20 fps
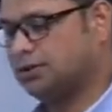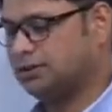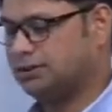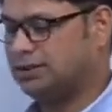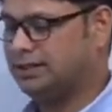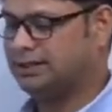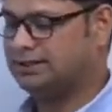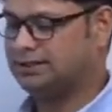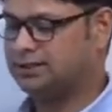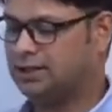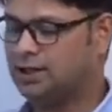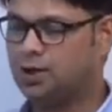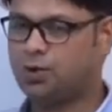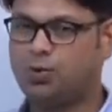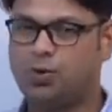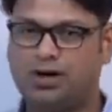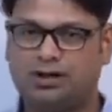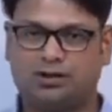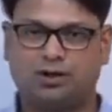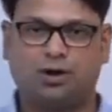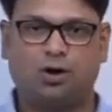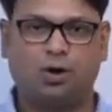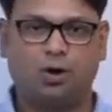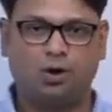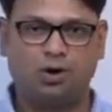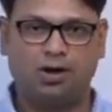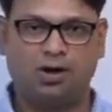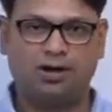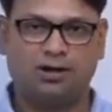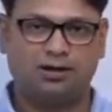that what
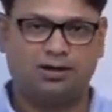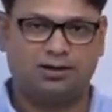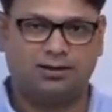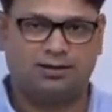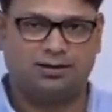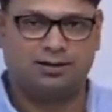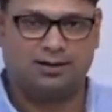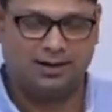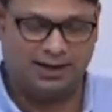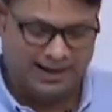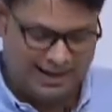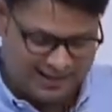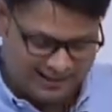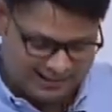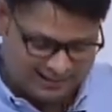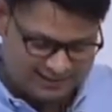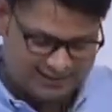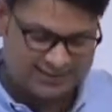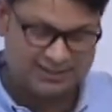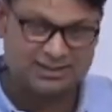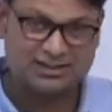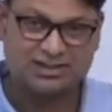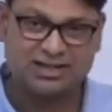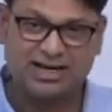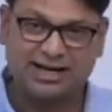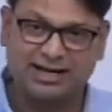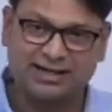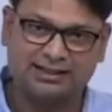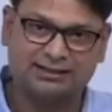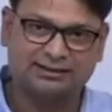all lies
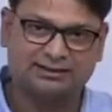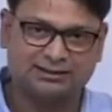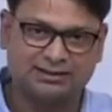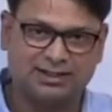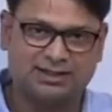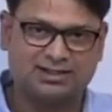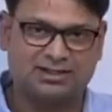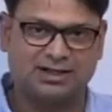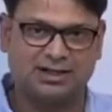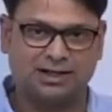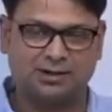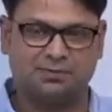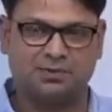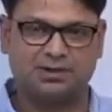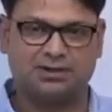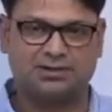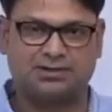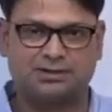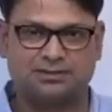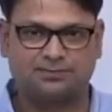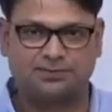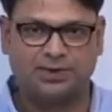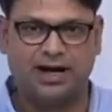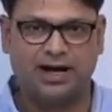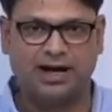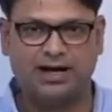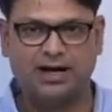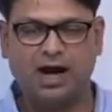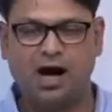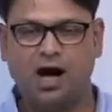inside this syllabus
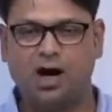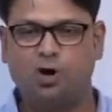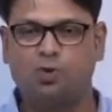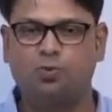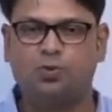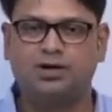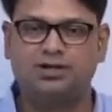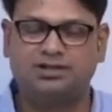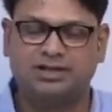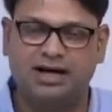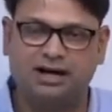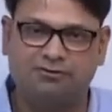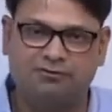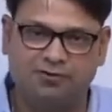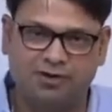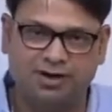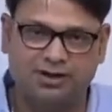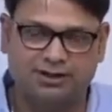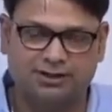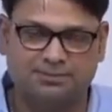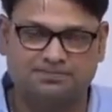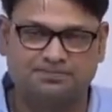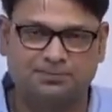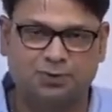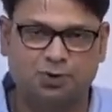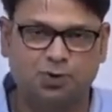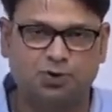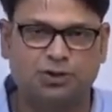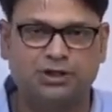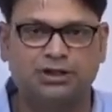and how much effort
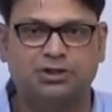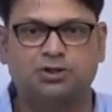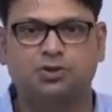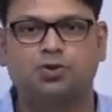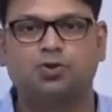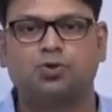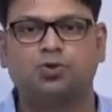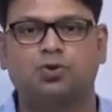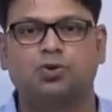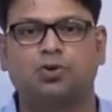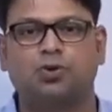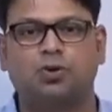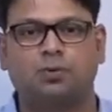you need to